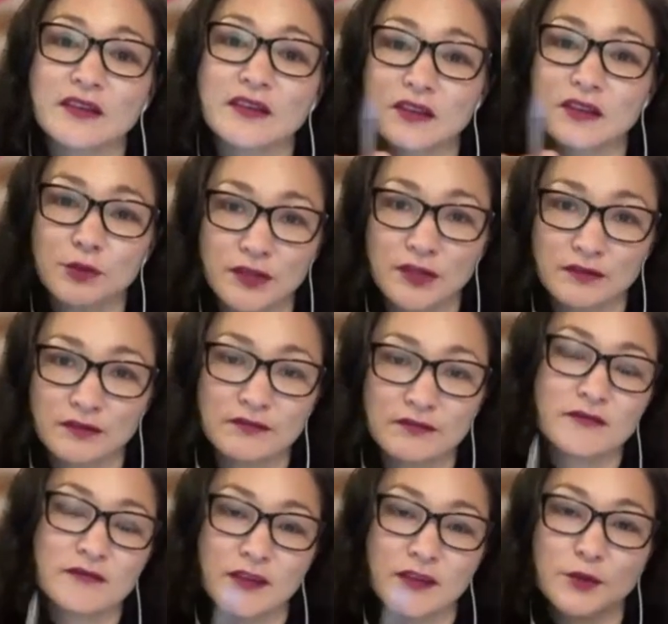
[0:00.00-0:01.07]
it, you will
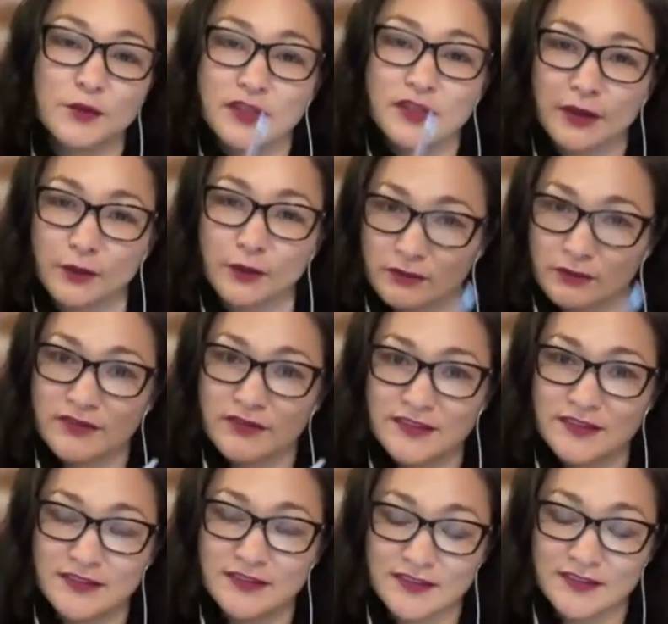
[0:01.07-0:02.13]
know
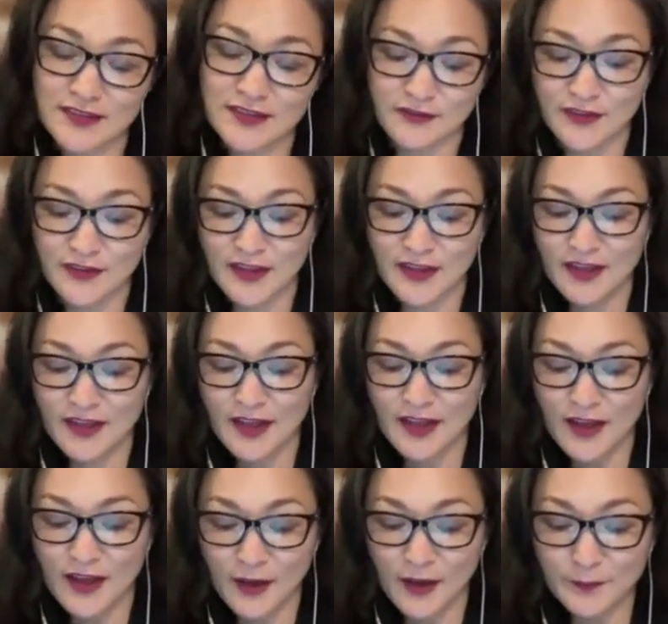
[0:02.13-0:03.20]
this is the stuff.
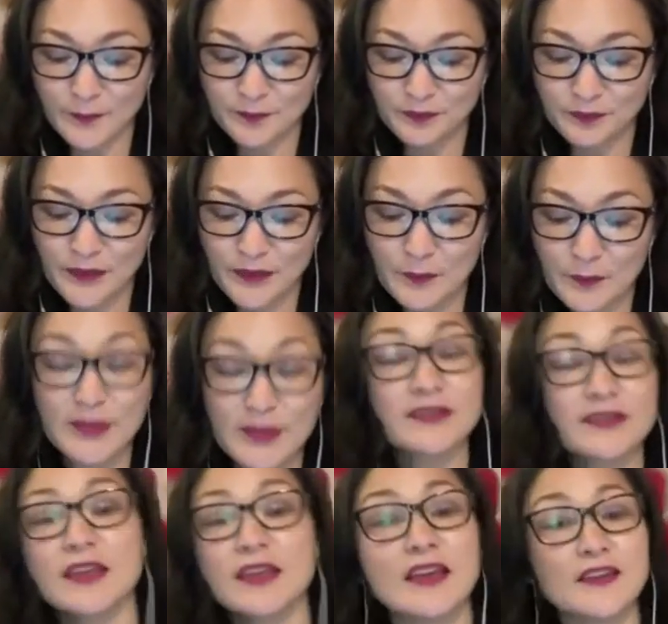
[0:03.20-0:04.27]
But it's
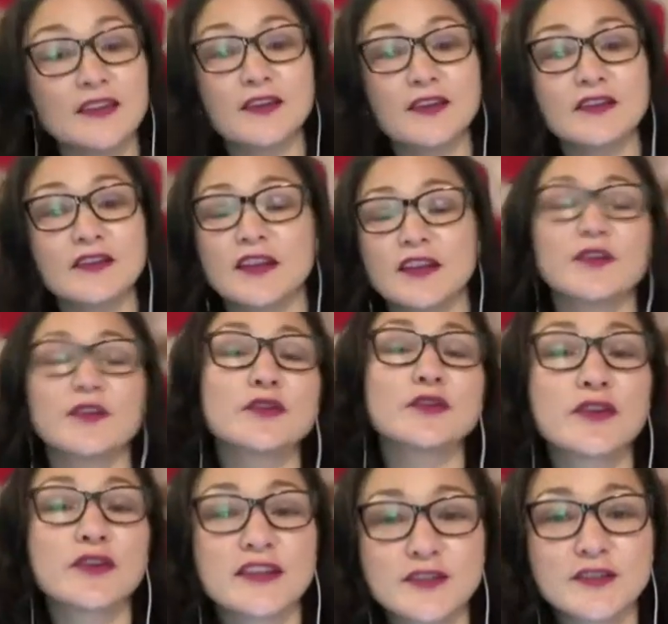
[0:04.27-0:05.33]
neat, and they're
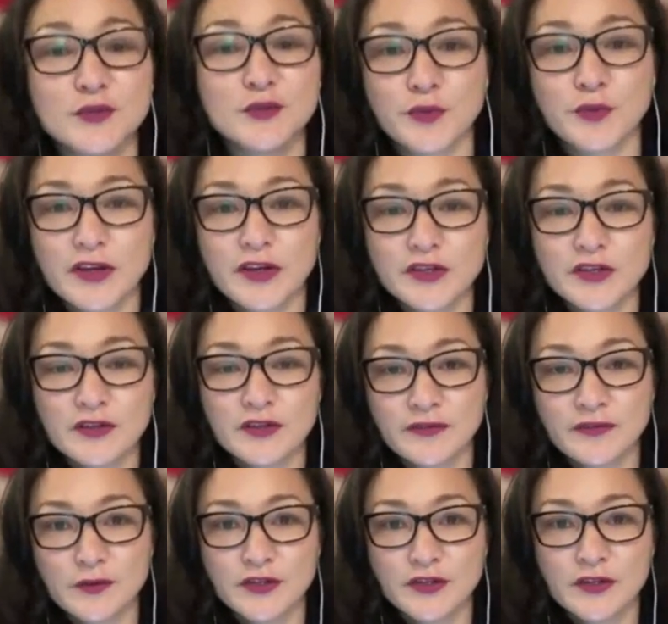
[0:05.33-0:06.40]
looking to do brunch in the
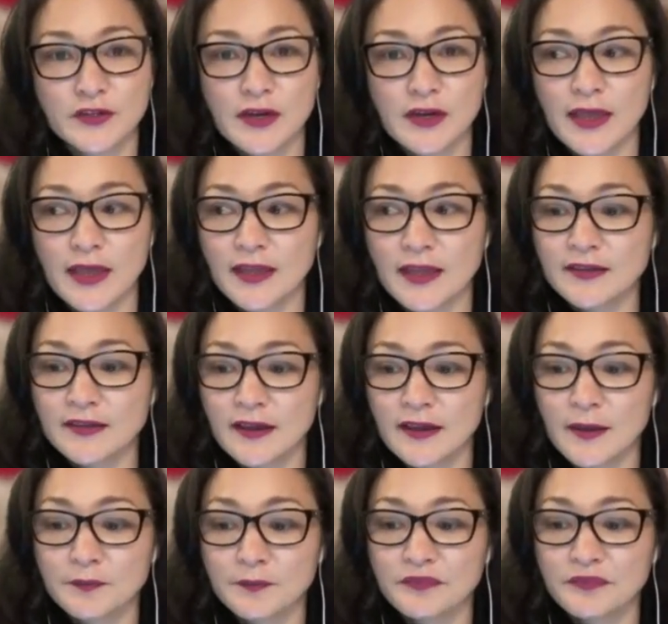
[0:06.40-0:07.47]
future, and
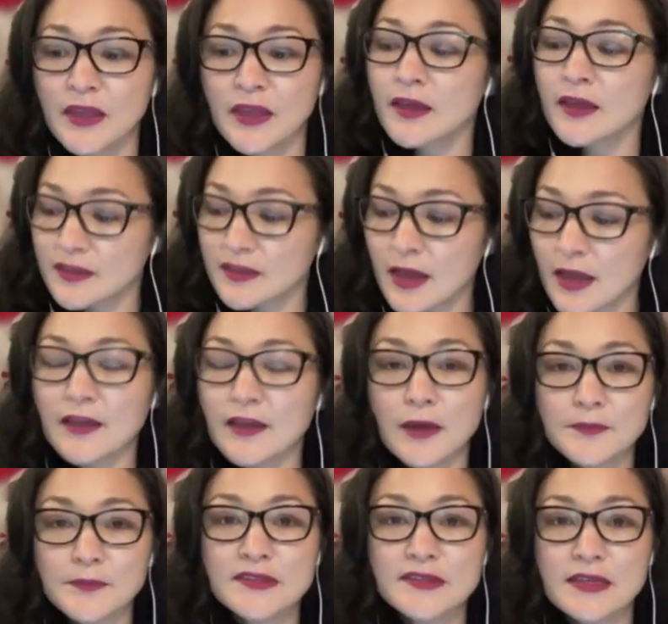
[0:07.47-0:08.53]

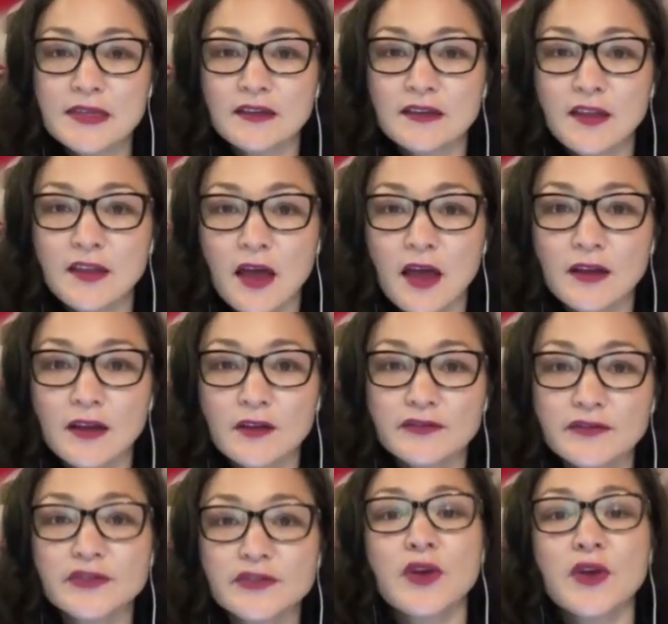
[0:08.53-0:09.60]
I'm seeing a lot
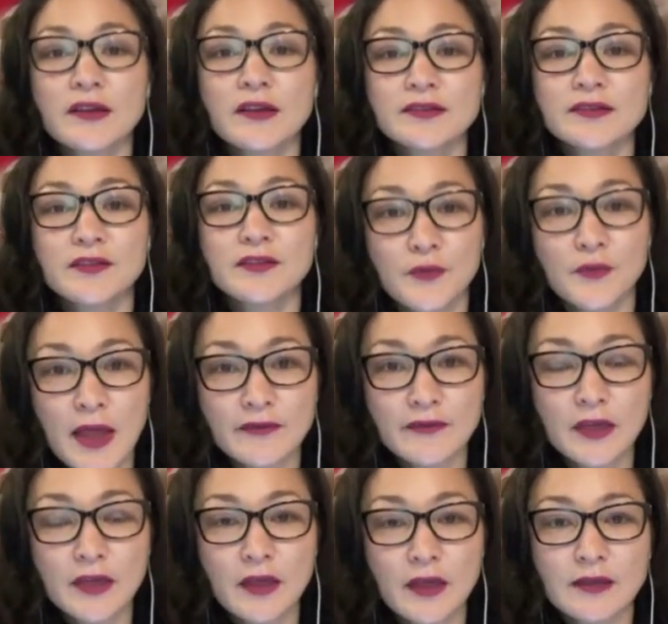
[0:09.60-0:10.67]
of trucks
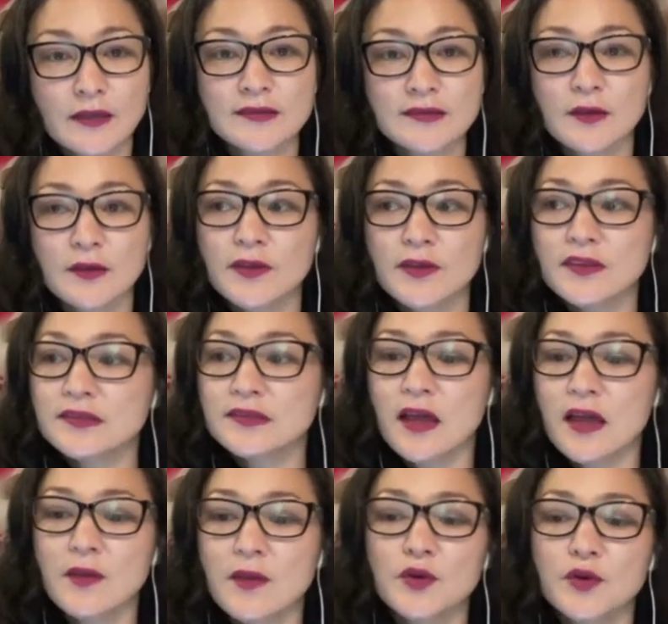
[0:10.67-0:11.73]
thriving. And so in this
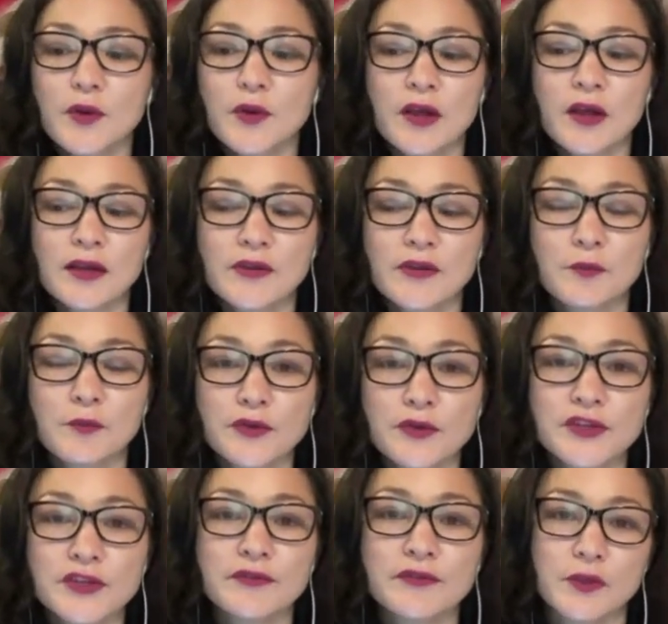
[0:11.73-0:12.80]
time when we're kind of
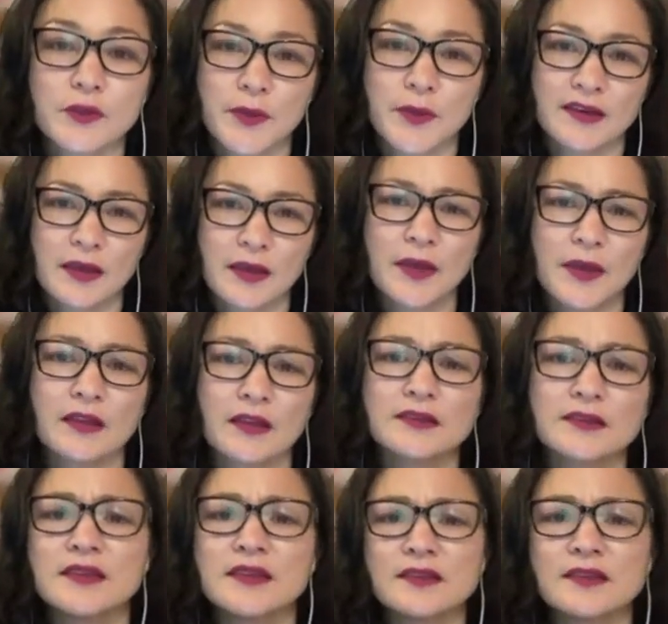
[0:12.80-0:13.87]
emerging from the pandemic
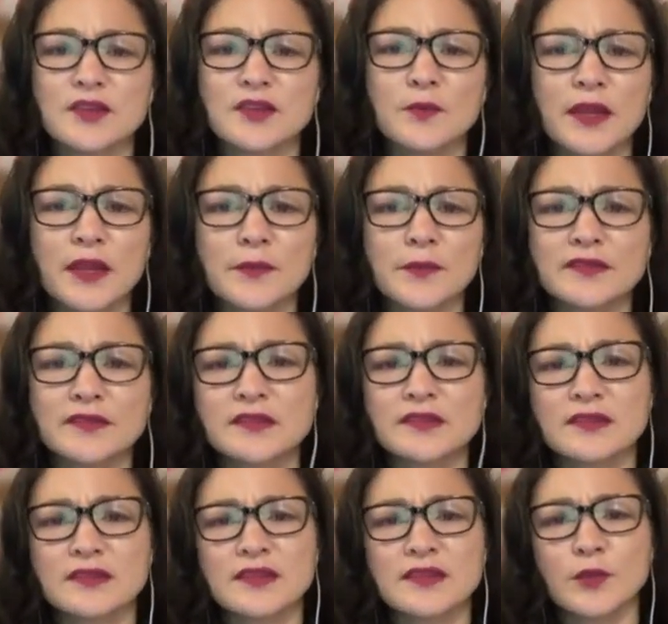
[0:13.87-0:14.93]
and seeing so many
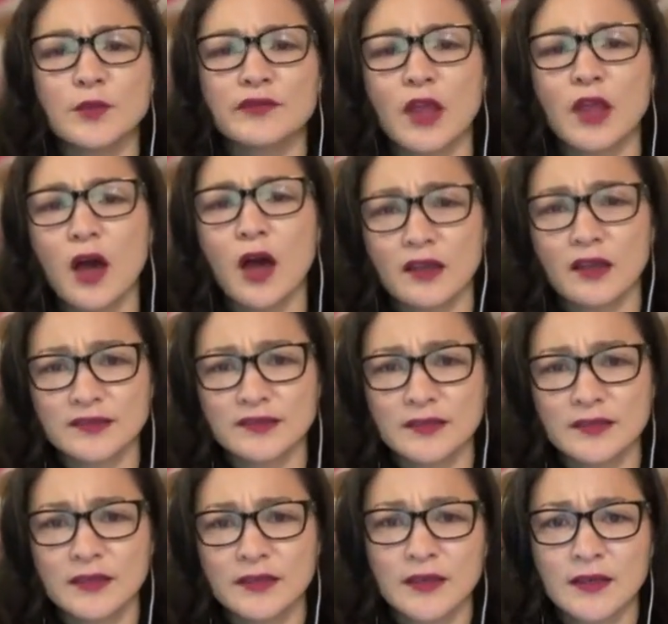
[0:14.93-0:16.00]
businesses that we've
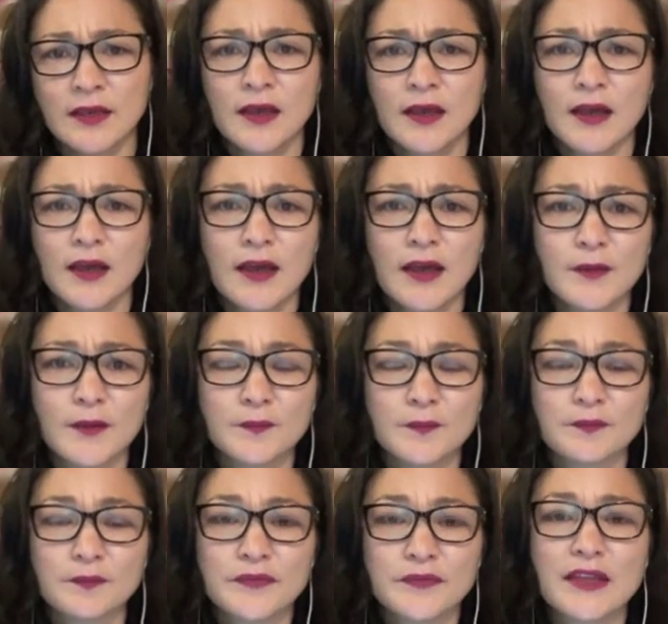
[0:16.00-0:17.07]
lost,
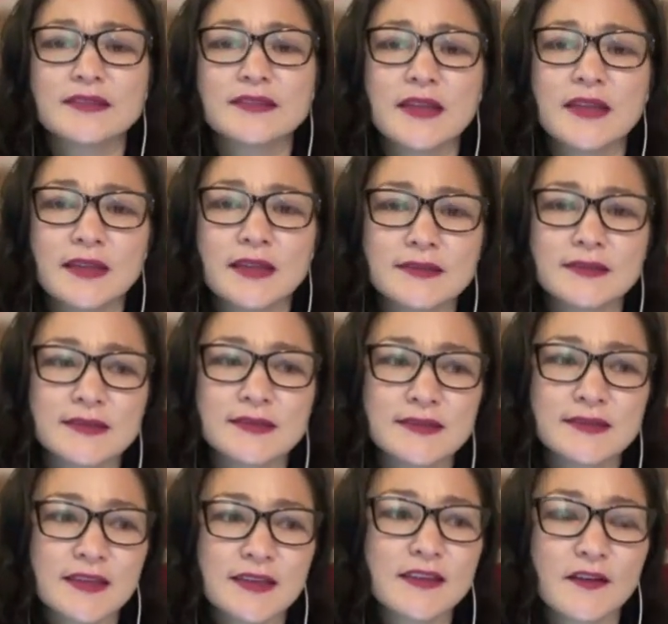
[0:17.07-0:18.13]
it's nice to
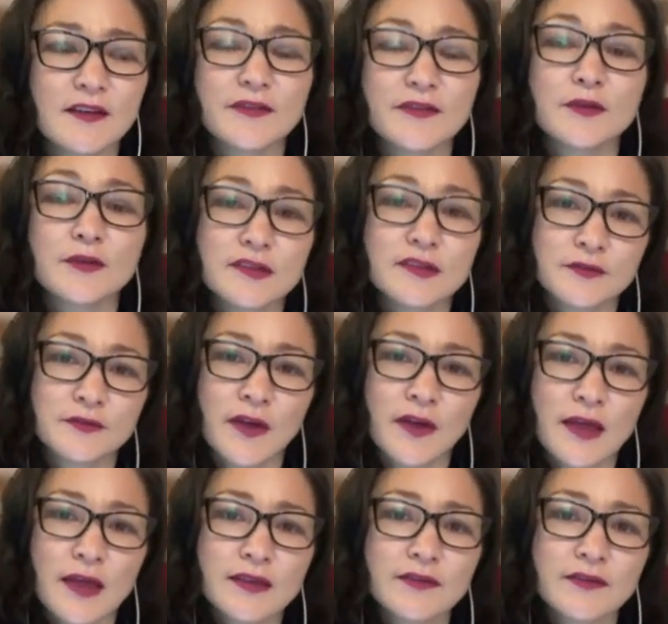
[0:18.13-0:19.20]
see a few that
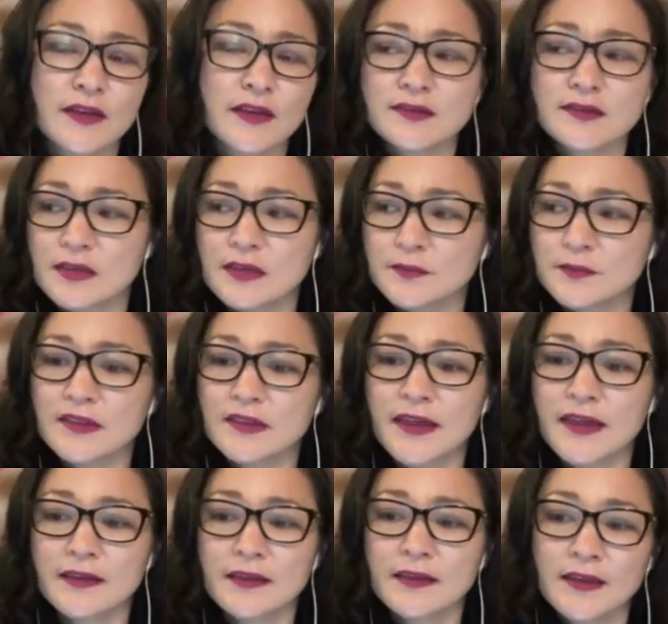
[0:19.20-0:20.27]
survive. And it seems
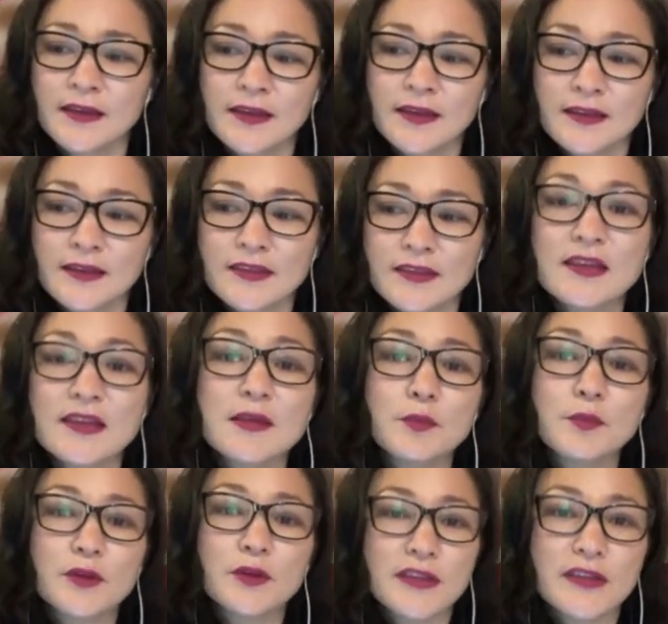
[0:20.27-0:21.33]
like the
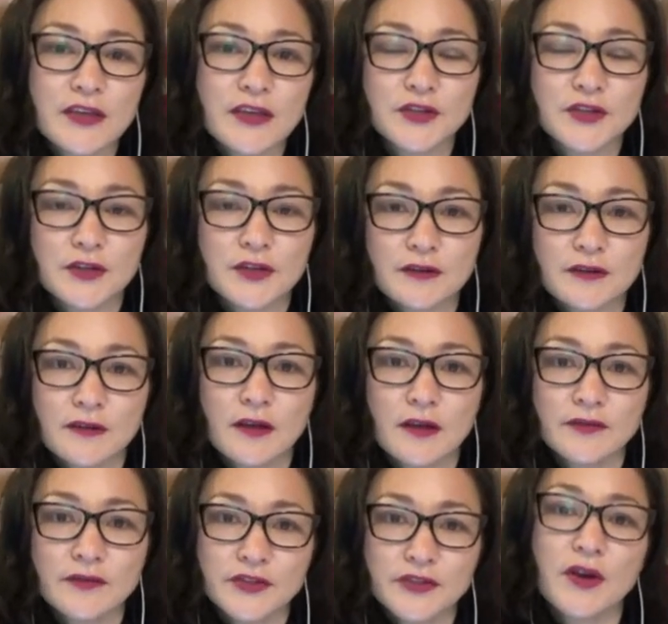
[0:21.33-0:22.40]
nimble nature
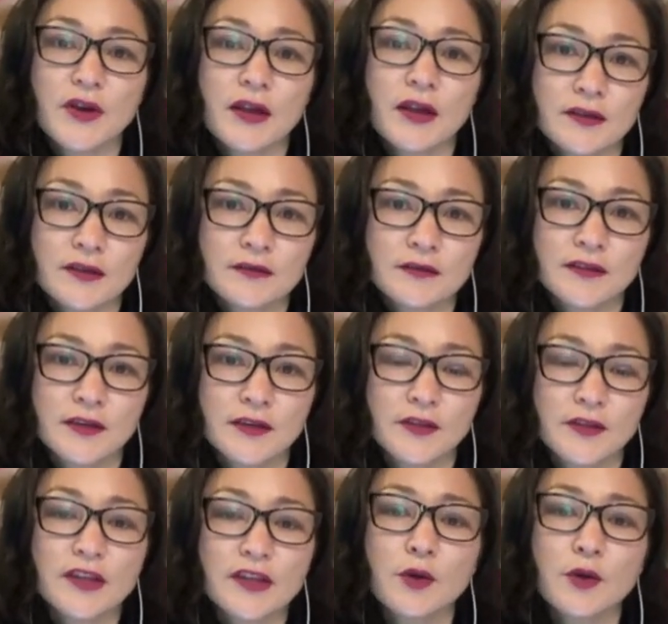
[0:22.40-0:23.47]
of a truck, the
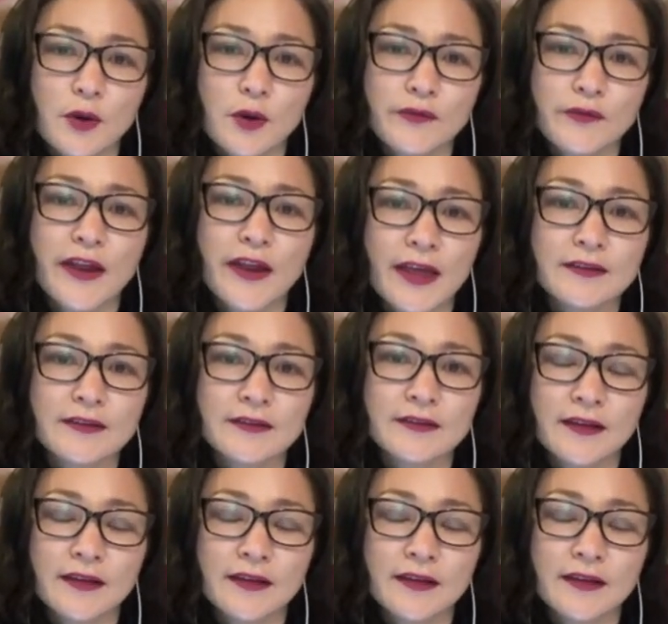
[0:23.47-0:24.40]
low overhead,